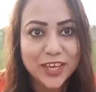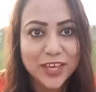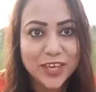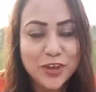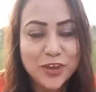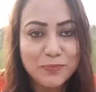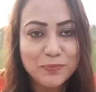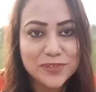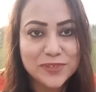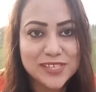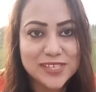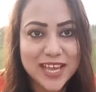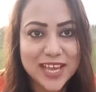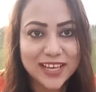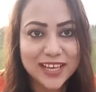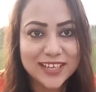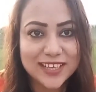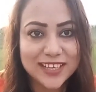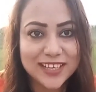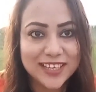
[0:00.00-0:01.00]
your
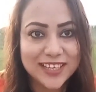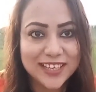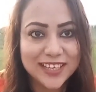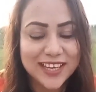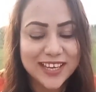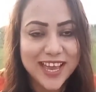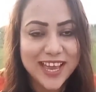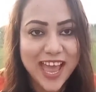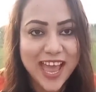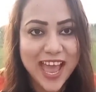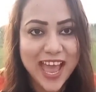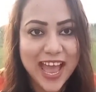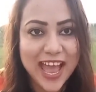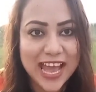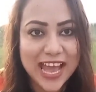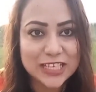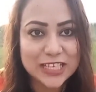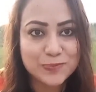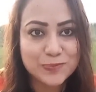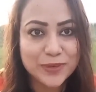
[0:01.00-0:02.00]
personality
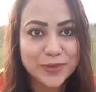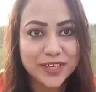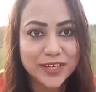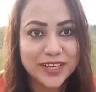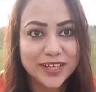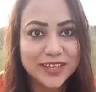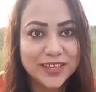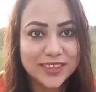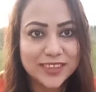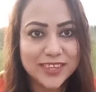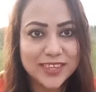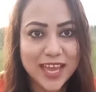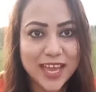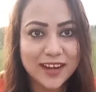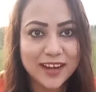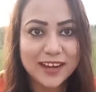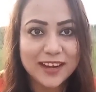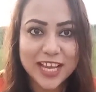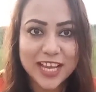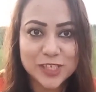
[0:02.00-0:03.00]
as per
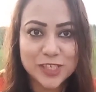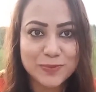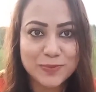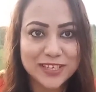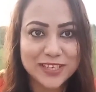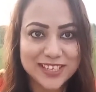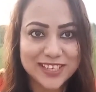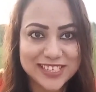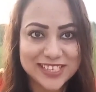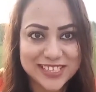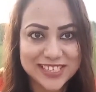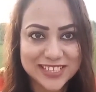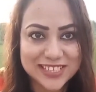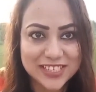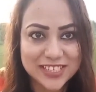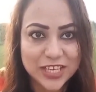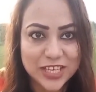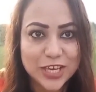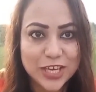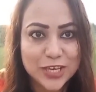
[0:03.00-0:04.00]
their expectations.
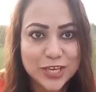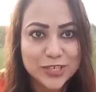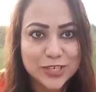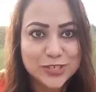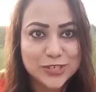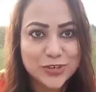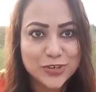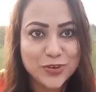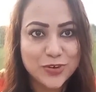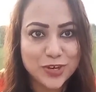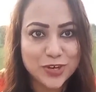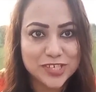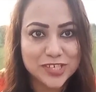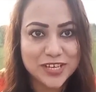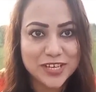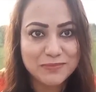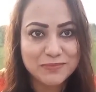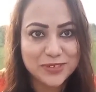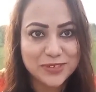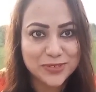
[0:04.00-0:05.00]
So
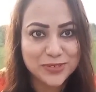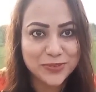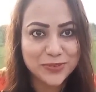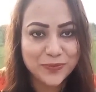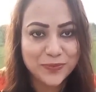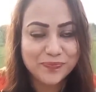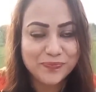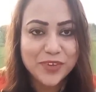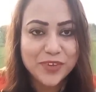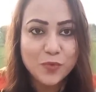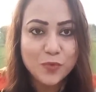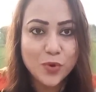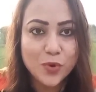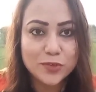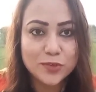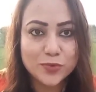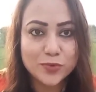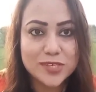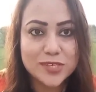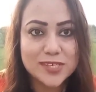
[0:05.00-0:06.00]
question number two,
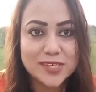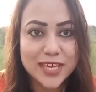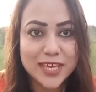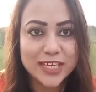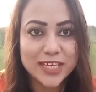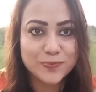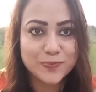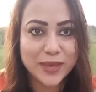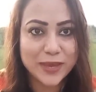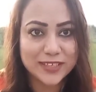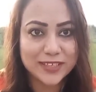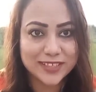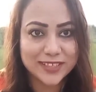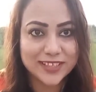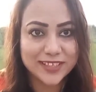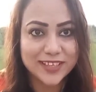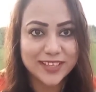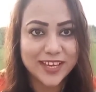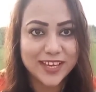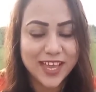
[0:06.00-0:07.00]
what was
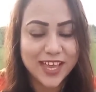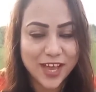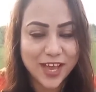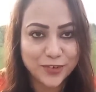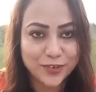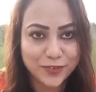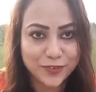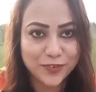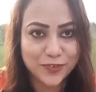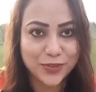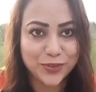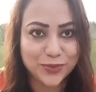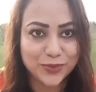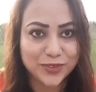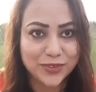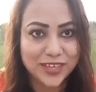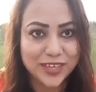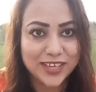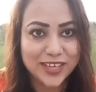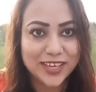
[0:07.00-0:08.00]
expected out of you?
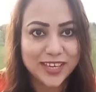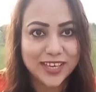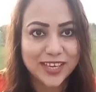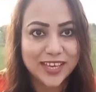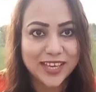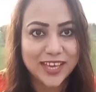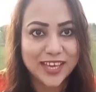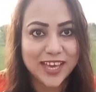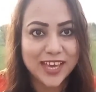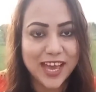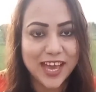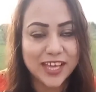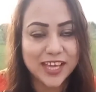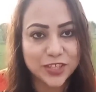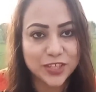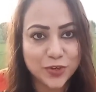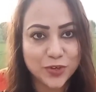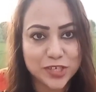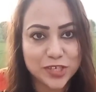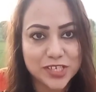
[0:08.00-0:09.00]

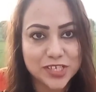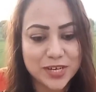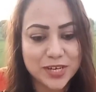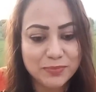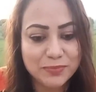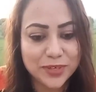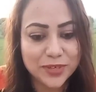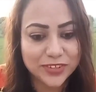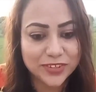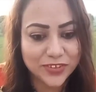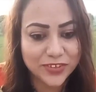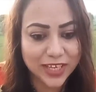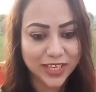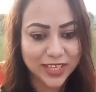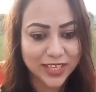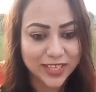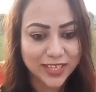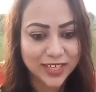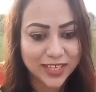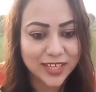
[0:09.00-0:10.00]
And the question number
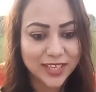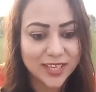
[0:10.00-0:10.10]
three,